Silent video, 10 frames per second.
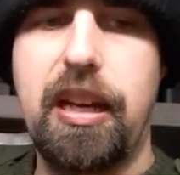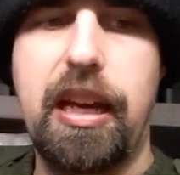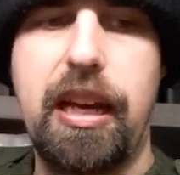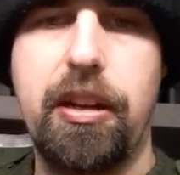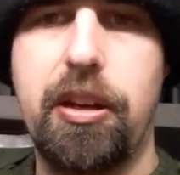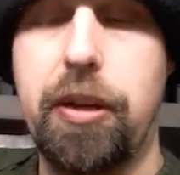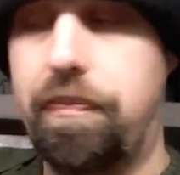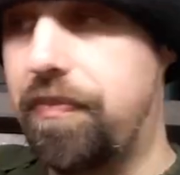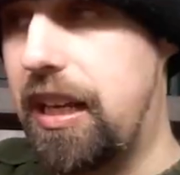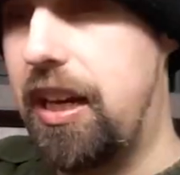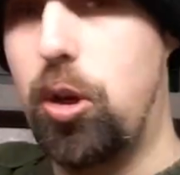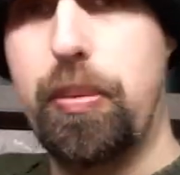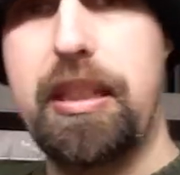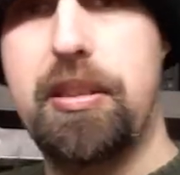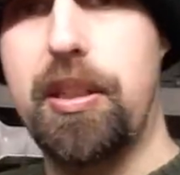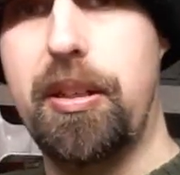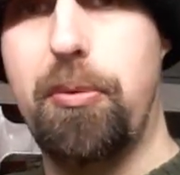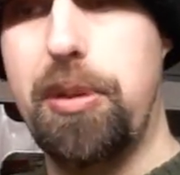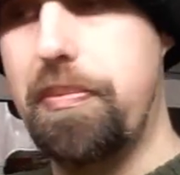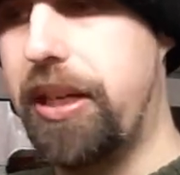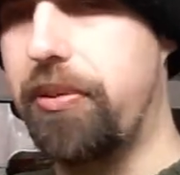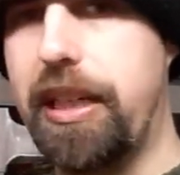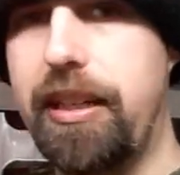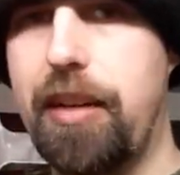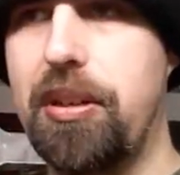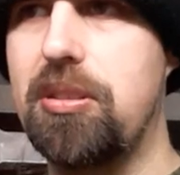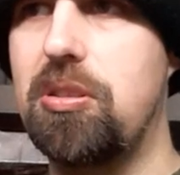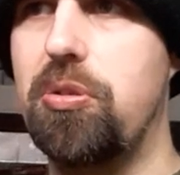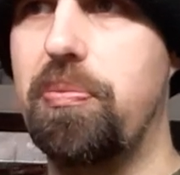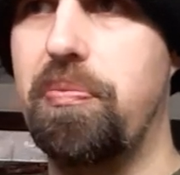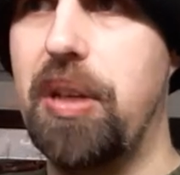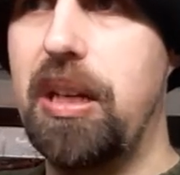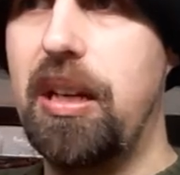and I hope this will make you think about some